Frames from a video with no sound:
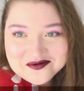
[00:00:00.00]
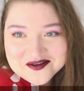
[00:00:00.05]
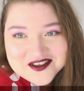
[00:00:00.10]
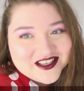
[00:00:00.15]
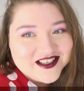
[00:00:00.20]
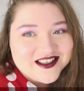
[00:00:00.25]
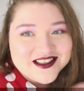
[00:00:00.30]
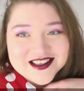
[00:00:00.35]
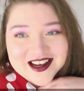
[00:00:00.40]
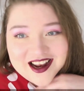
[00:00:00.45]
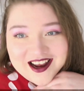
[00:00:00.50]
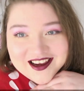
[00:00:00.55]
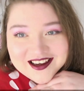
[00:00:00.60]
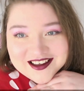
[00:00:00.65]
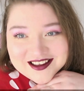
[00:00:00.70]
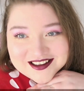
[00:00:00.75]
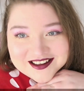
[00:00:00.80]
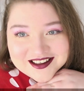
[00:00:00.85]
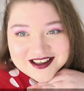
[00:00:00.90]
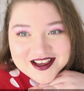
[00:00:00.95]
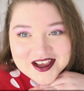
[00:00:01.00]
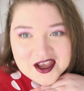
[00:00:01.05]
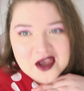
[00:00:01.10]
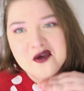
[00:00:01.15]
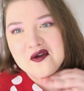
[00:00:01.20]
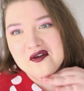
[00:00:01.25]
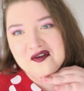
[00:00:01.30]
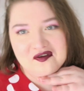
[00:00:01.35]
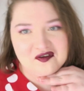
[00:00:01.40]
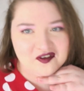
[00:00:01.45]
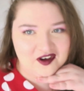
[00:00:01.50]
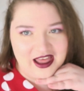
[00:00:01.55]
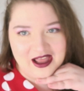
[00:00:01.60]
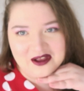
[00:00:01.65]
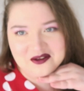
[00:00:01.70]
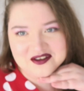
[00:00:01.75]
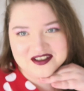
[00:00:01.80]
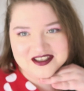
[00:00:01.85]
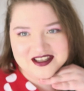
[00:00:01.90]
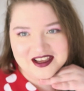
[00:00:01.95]
I'm just like
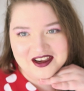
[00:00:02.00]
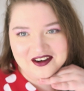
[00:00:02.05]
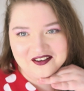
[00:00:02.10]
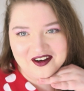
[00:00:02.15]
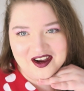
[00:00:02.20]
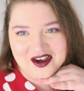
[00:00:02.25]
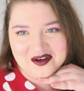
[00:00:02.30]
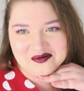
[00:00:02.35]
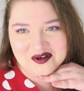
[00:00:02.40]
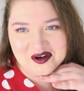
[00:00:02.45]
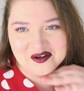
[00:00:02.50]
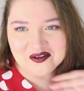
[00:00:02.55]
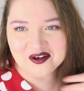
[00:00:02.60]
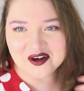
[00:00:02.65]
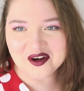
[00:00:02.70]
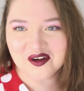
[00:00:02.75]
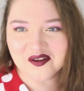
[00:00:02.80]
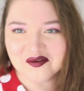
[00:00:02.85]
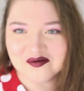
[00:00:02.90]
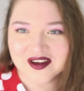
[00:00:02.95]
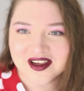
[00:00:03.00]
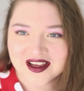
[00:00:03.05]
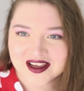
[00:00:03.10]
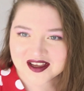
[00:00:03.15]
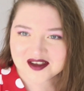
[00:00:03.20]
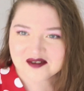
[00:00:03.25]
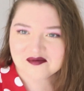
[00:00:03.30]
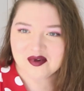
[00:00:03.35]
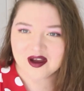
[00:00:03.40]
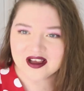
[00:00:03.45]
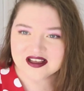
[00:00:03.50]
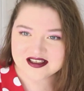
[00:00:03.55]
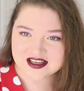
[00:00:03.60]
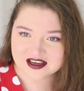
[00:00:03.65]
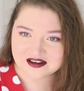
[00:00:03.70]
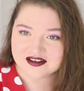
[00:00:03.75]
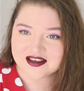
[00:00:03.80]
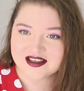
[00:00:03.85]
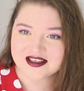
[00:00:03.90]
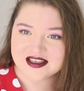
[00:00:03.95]
flouncing around my room. But
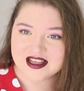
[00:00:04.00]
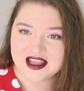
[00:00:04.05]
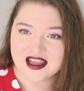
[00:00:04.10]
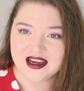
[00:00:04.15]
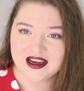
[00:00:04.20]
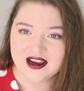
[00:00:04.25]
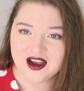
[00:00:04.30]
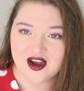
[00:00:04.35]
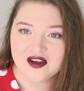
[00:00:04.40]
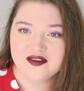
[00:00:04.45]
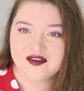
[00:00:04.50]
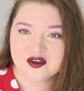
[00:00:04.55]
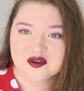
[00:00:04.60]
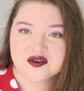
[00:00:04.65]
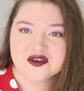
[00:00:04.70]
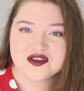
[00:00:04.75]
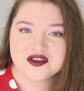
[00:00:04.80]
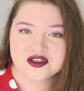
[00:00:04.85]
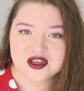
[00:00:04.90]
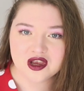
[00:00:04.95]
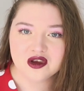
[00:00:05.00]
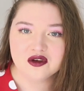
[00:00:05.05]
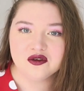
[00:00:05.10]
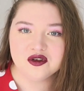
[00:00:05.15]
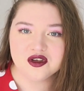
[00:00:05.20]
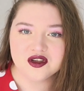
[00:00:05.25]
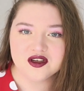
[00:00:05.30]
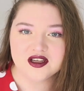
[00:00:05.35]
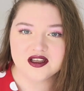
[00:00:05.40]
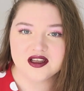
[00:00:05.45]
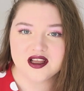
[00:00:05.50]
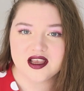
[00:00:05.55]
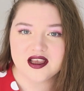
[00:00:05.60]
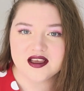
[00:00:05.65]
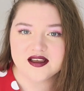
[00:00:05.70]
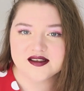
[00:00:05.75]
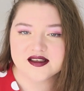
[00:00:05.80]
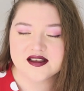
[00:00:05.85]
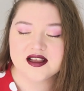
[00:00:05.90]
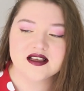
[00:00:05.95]
seriously, I feel so good in
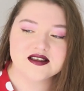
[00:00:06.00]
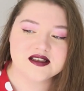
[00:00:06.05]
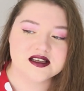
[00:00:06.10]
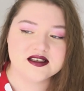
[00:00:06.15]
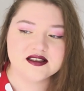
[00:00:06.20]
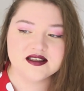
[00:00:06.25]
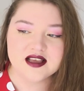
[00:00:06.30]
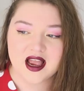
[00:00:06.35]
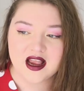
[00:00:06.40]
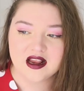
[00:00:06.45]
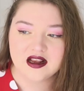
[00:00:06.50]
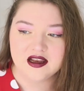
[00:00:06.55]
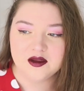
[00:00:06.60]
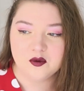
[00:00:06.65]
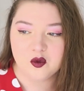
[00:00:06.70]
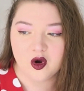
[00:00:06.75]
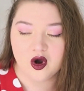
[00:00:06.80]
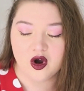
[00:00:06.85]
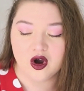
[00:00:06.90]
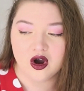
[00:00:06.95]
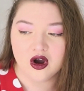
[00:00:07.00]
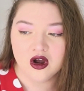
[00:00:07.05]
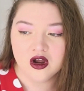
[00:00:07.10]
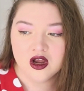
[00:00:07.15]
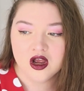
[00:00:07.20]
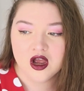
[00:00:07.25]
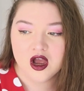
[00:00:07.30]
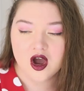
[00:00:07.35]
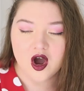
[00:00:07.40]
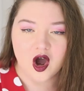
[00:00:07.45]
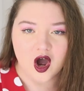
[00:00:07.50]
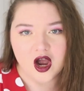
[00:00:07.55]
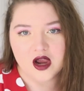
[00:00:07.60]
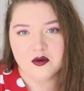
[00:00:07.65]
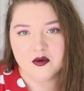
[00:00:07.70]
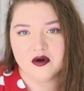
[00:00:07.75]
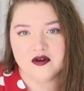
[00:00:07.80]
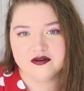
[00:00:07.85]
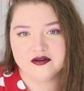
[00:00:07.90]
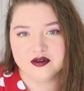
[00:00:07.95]
this and that's exactly what
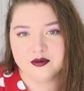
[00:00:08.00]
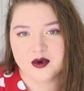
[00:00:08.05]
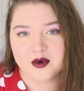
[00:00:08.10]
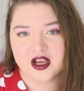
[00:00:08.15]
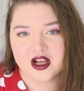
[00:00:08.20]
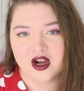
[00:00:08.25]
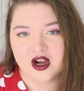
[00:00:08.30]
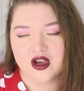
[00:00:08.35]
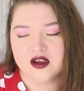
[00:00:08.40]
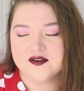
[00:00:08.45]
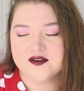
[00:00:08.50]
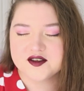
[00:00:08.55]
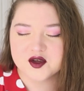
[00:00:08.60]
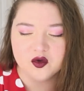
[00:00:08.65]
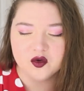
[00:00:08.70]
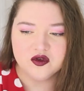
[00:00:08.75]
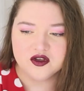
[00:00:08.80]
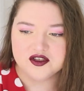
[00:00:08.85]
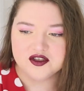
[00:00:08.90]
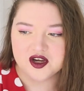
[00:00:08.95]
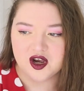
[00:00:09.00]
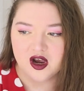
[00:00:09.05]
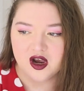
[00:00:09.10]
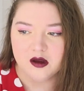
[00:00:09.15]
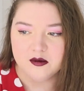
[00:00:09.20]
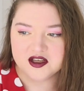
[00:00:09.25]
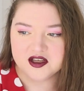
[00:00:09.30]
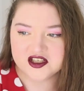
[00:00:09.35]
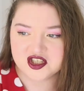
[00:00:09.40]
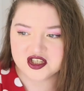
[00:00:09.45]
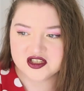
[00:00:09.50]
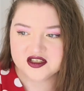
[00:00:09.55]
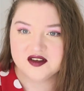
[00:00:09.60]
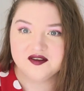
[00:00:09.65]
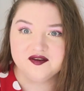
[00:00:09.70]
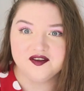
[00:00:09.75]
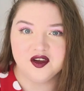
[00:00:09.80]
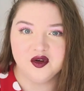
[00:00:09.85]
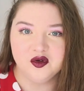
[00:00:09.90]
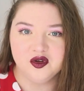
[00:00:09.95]
I want from my clothes all the time is just
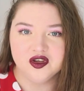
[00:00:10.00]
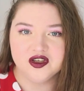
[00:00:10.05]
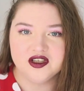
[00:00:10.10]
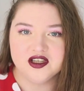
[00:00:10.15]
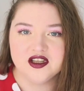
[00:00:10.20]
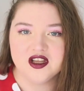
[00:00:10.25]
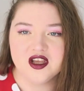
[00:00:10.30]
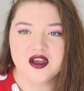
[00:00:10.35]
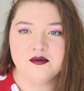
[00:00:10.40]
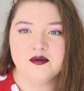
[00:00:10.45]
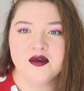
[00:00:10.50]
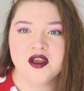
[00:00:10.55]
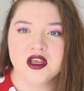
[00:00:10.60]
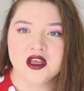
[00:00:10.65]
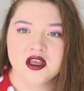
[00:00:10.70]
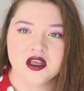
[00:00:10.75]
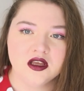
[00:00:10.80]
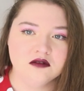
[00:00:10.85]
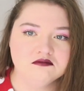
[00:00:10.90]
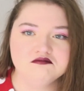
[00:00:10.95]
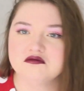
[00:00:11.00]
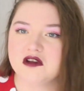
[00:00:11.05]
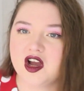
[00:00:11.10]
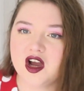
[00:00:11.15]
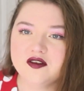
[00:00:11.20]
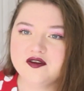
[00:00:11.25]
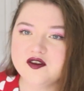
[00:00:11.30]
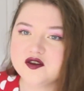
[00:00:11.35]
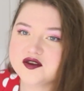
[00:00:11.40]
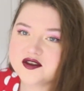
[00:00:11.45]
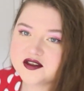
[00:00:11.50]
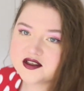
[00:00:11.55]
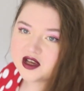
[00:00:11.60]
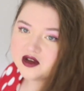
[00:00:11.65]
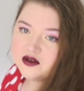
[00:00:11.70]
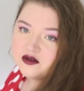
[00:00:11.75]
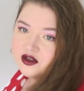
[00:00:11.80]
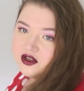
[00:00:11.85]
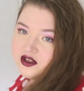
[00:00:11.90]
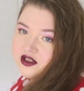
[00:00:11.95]
to feel good in them. I feel
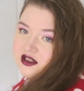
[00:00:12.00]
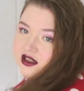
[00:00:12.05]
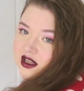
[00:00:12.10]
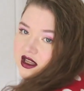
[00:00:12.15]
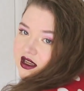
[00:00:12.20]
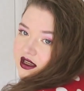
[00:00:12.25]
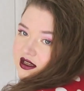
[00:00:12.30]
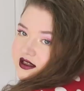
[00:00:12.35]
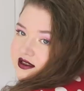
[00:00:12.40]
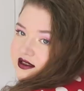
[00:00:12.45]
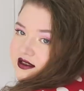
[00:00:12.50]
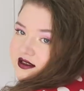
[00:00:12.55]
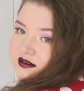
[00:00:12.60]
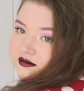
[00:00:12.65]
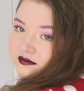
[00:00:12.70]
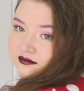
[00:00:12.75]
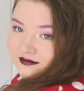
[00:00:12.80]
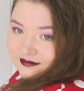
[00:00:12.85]
so good in this.